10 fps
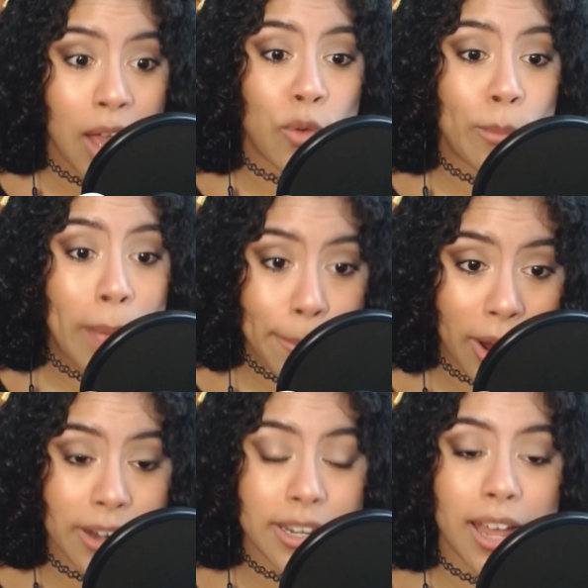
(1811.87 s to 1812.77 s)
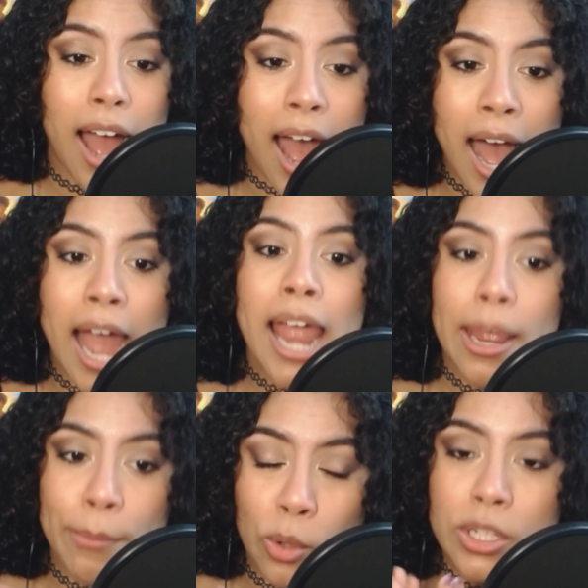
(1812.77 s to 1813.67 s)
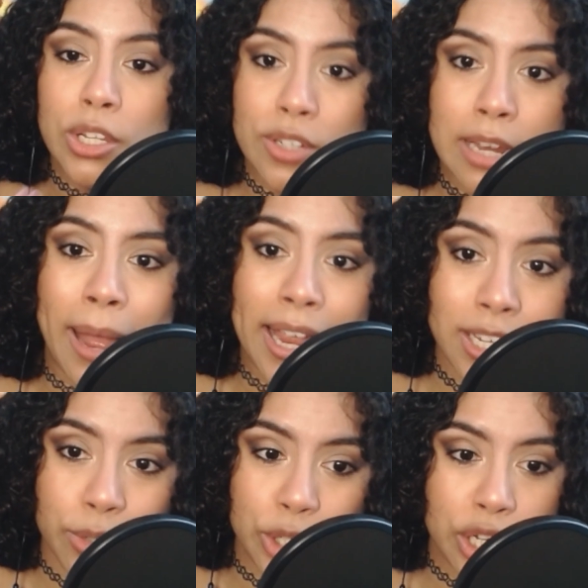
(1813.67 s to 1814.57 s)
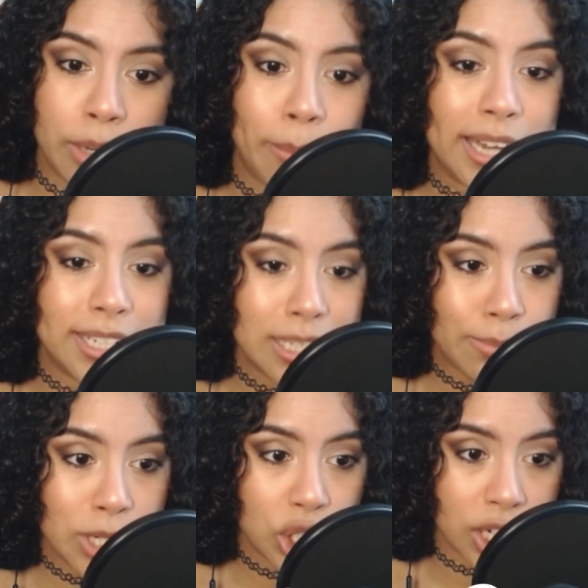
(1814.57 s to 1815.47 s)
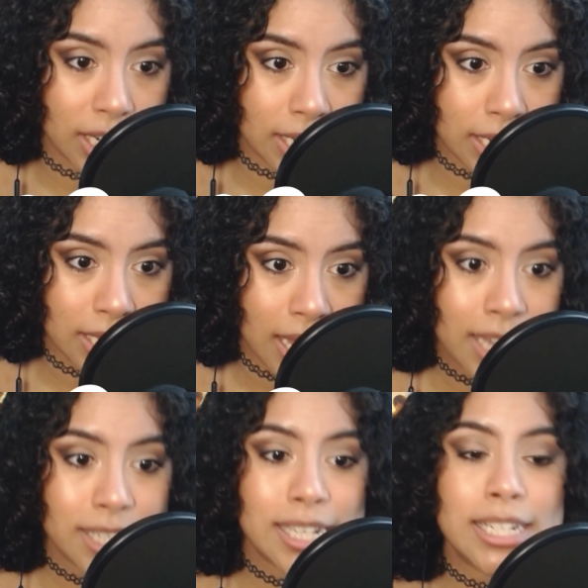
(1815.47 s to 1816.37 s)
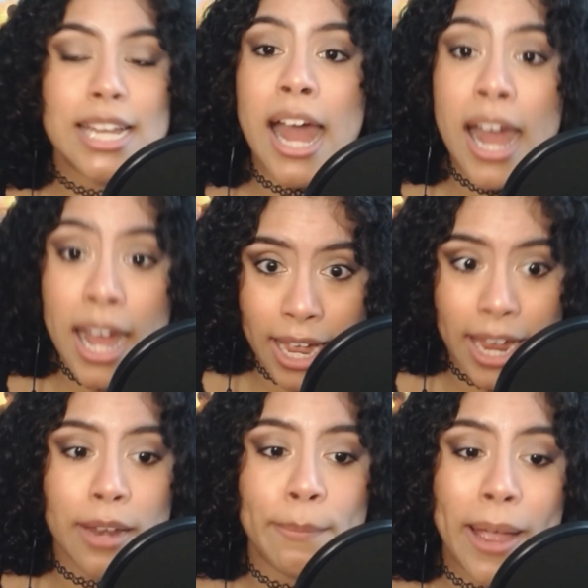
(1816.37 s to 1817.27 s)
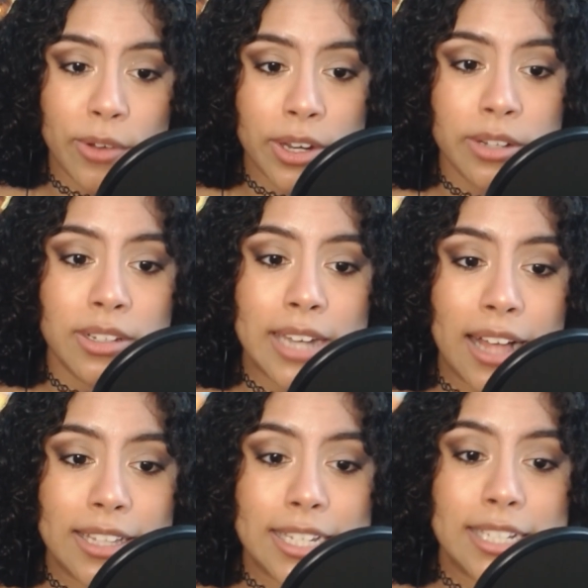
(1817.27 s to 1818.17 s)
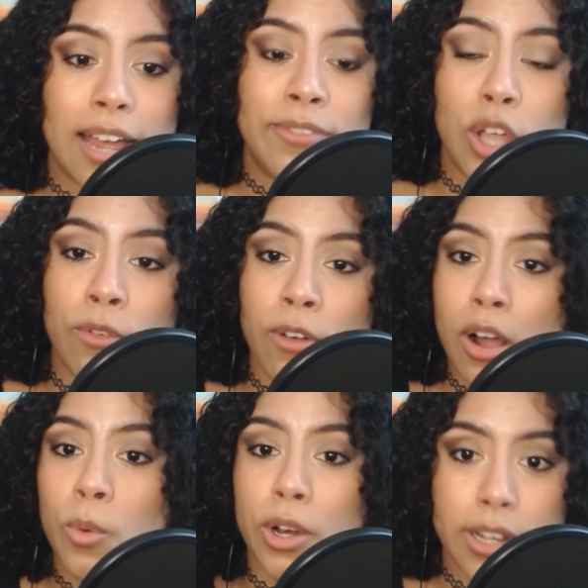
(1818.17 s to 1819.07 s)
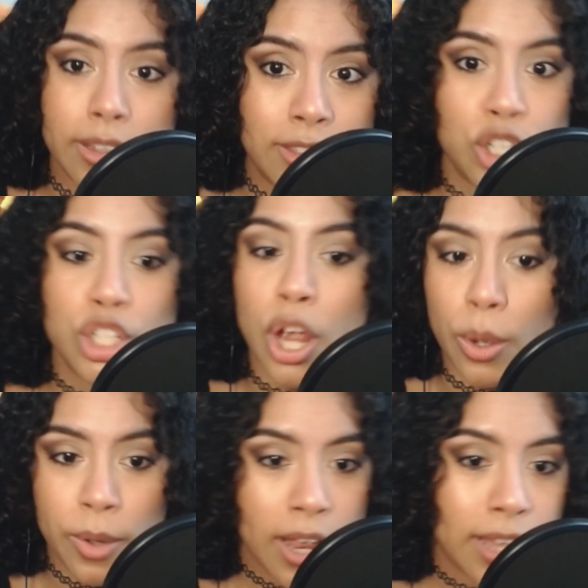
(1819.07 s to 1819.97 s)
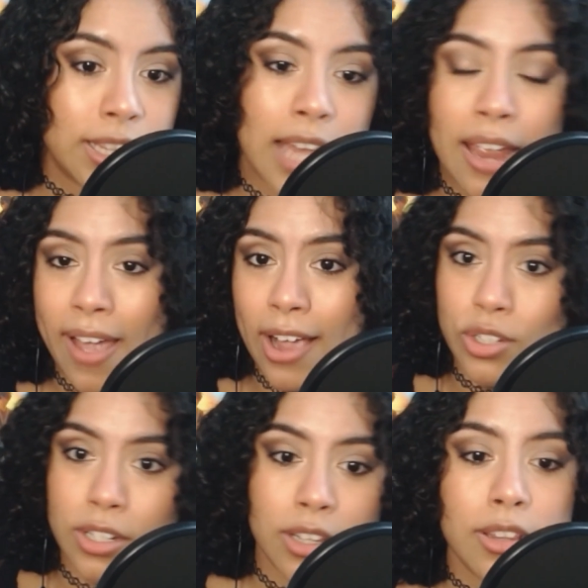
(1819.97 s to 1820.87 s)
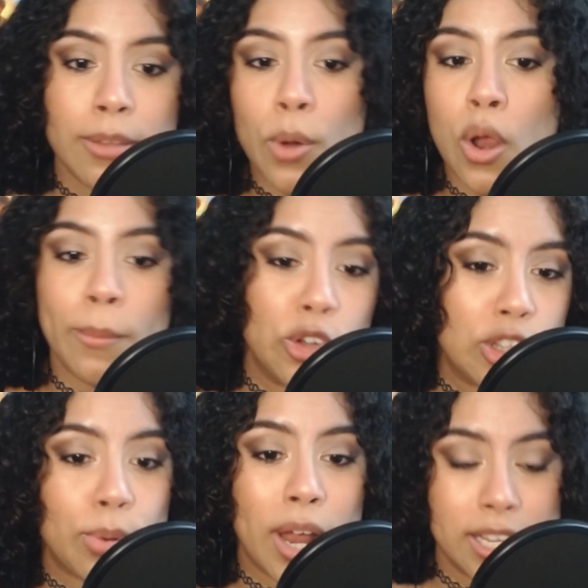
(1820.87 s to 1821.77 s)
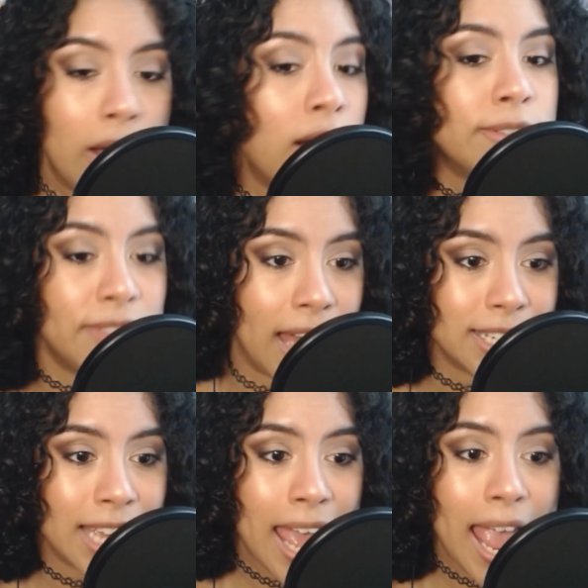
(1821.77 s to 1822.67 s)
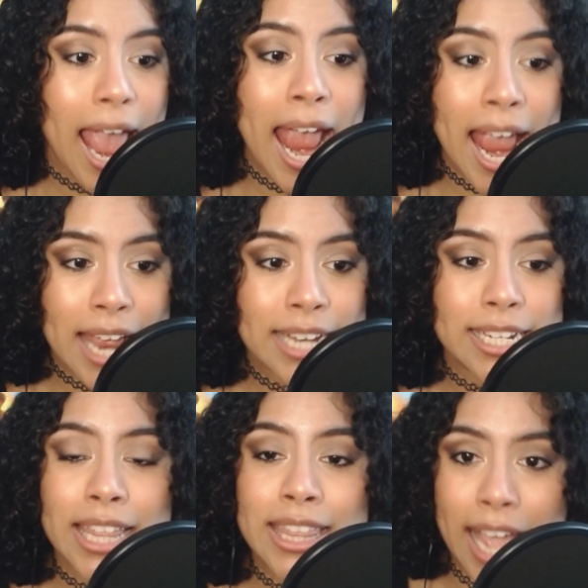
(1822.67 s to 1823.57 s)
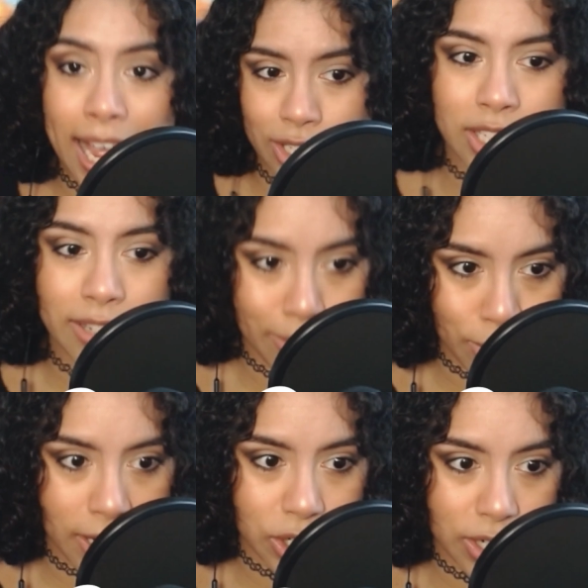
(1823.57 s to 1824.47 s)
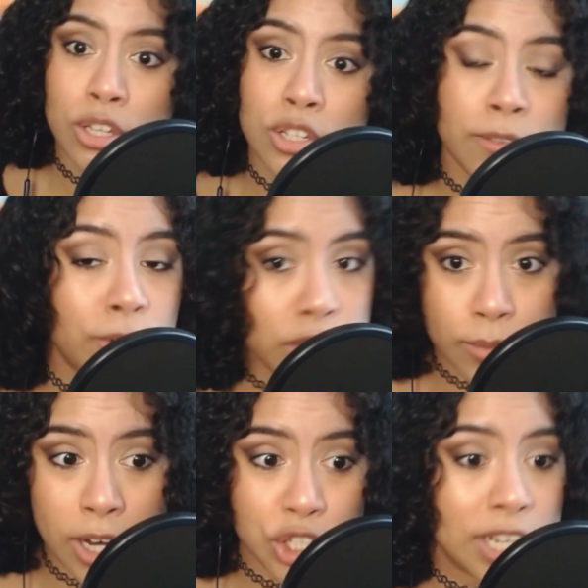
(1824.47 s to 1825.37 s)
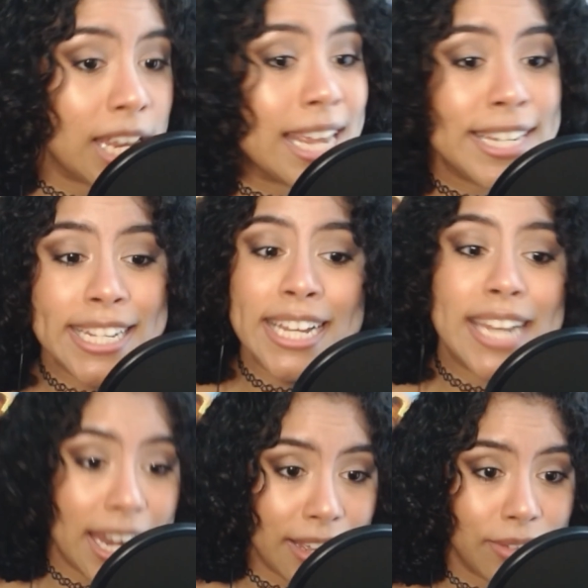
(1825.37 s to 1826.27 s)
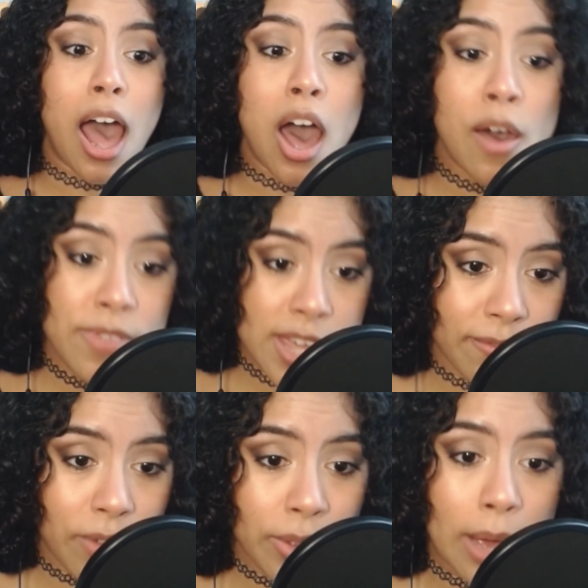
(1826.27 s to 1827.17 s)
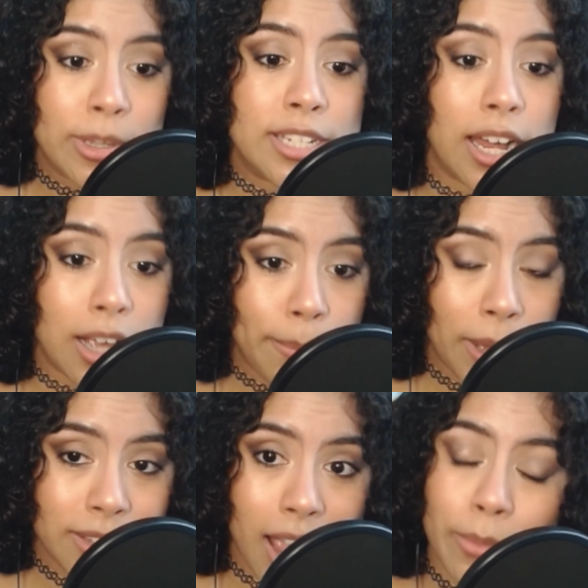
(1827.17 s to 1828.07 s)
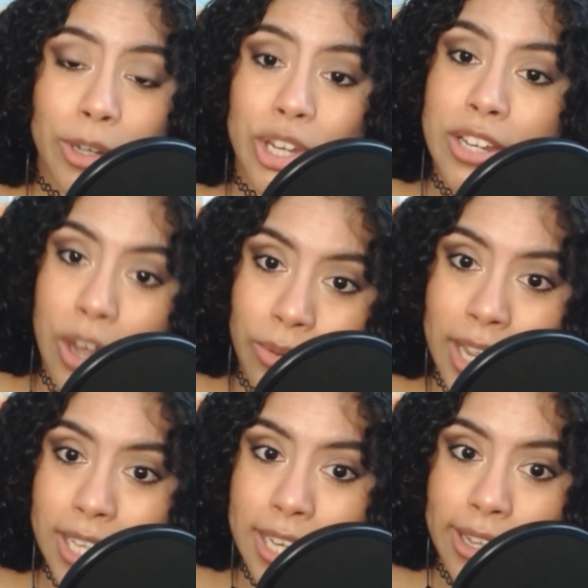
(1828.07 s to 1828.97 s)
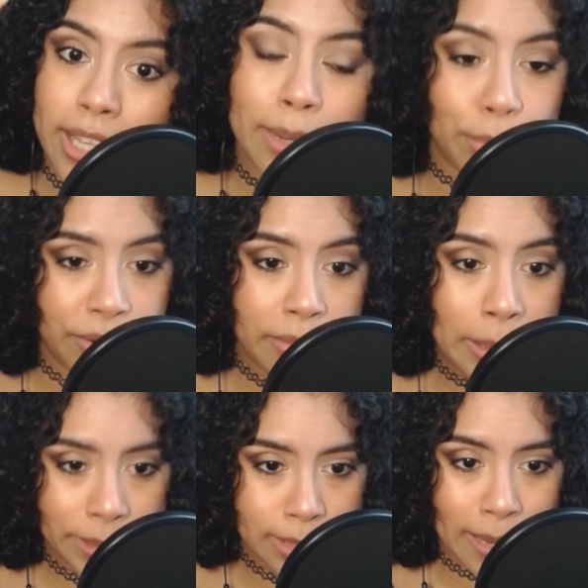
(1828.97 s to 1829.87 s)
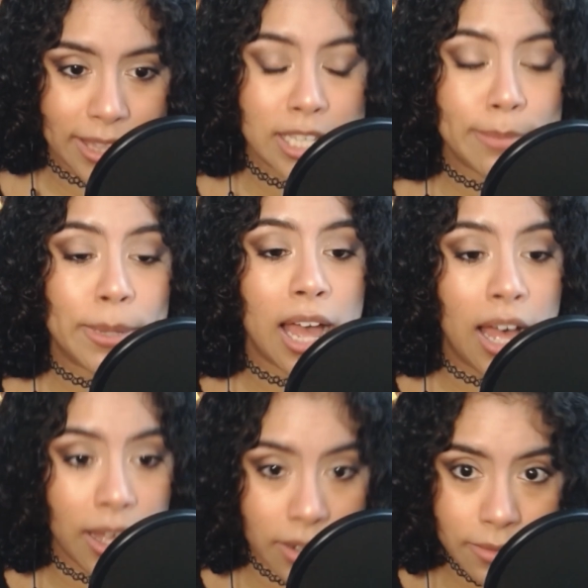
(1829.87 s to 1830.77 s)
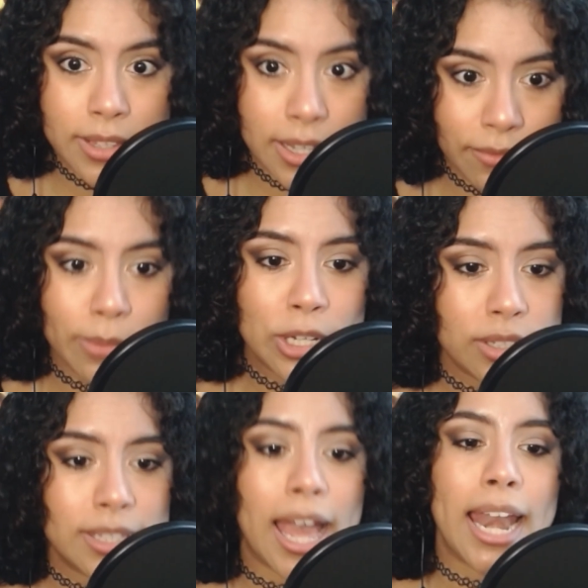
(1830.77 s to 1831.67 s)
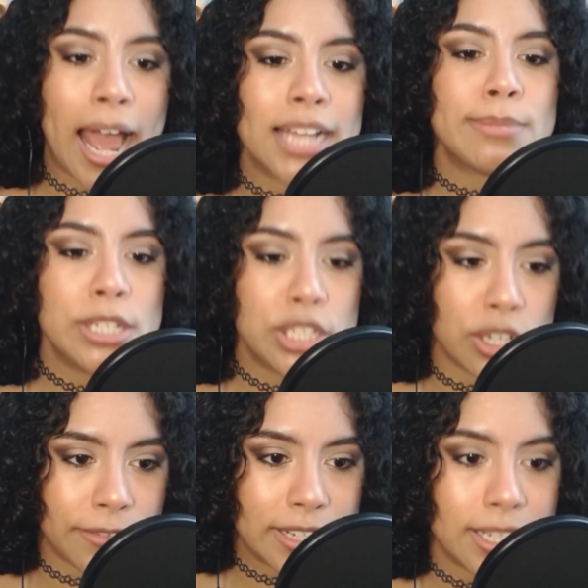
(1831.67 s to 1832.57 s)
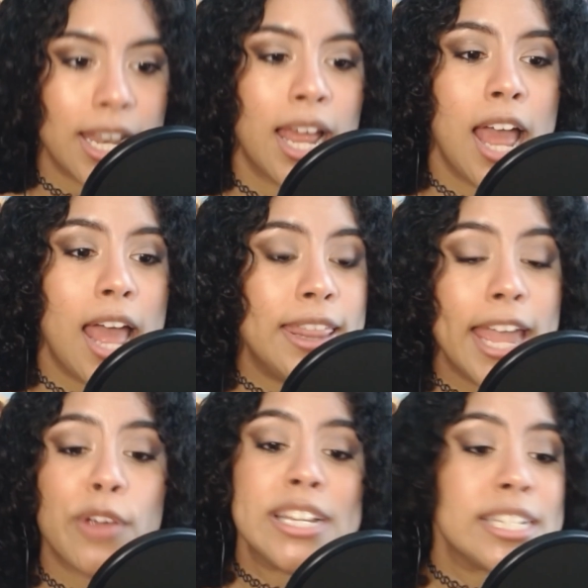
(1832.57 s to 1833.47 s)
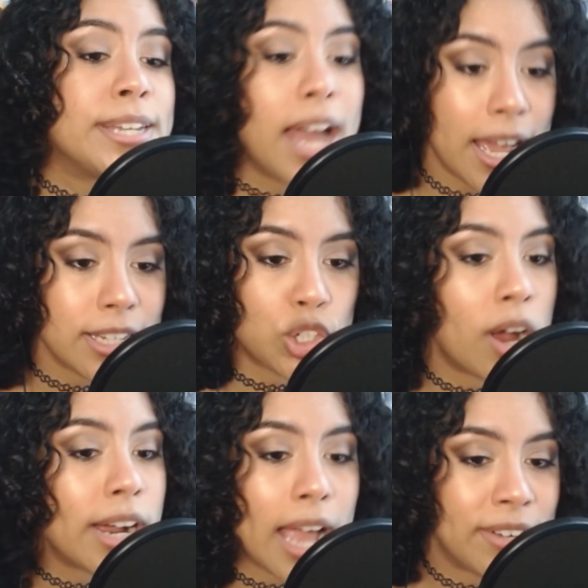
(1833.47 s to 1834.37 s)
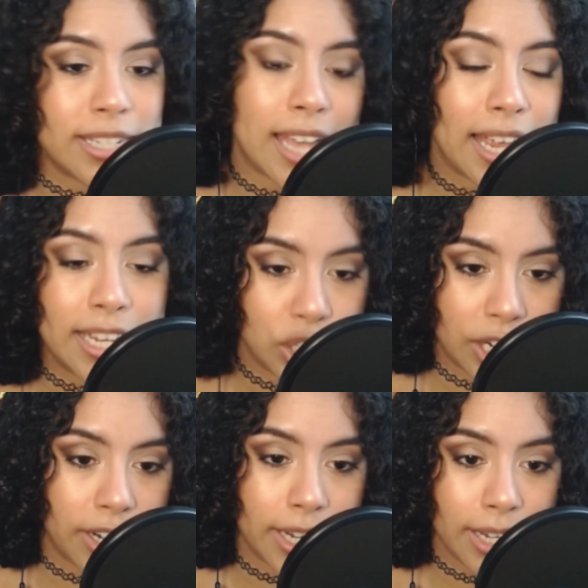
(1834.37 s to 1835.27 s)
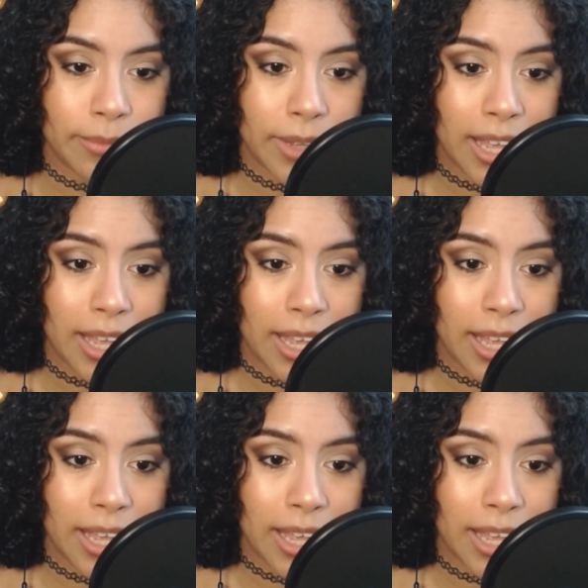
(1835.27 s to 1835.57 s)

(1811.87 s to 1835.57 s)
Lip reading: For my part, I am only using my intuition, my suspicions, to guide my critical analysis of the overall work, the show, the live action, the promo, the press, all of that, and the actions of the production. So first question, is he Native? Of the info that was dug up online, which I don't necessarily approve of people's methods, but of the information that has been surfaced, there is not strong evidence that he is Cherokee.